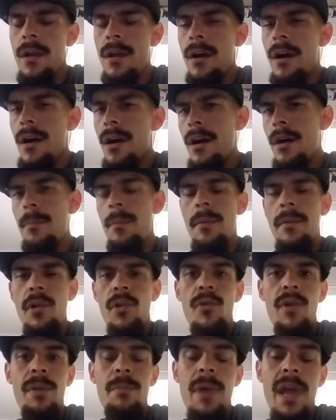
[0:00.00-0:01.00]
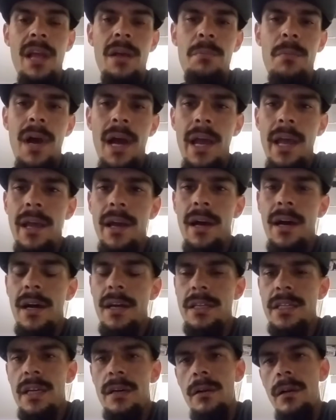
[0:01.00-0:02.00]
Um, I'm going to remake my uh,
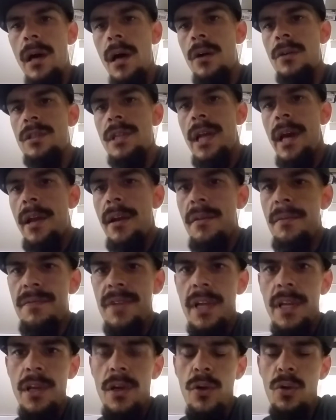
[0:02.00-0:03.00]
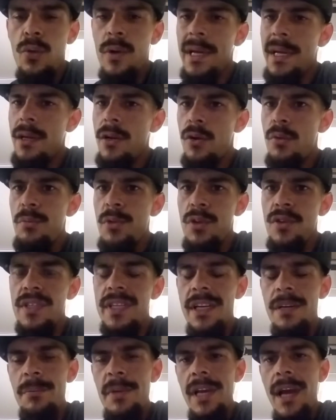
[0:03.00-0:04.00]
Jailhouse Lighter video with no
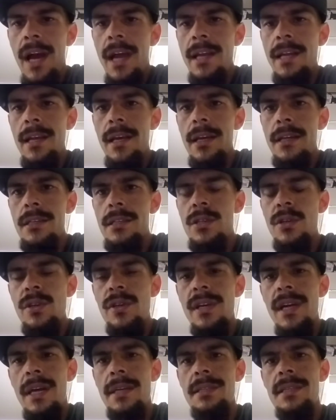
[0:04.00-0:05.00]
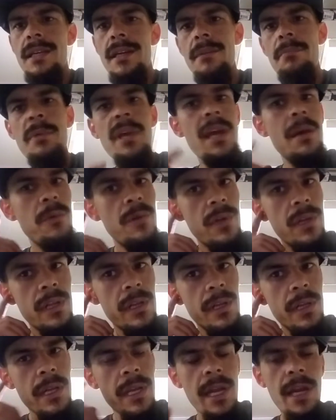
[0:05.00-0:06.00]
music behind it so you guys could be able to
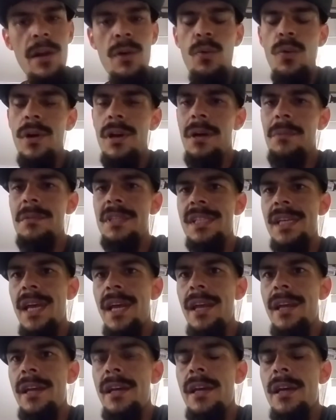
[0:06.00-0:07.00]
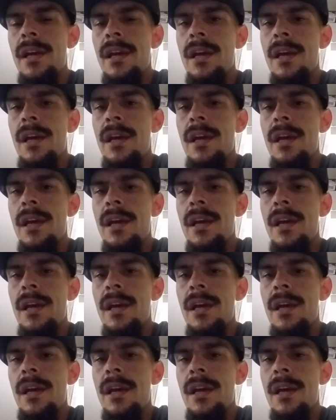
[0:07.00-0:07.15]
hear what I'm saying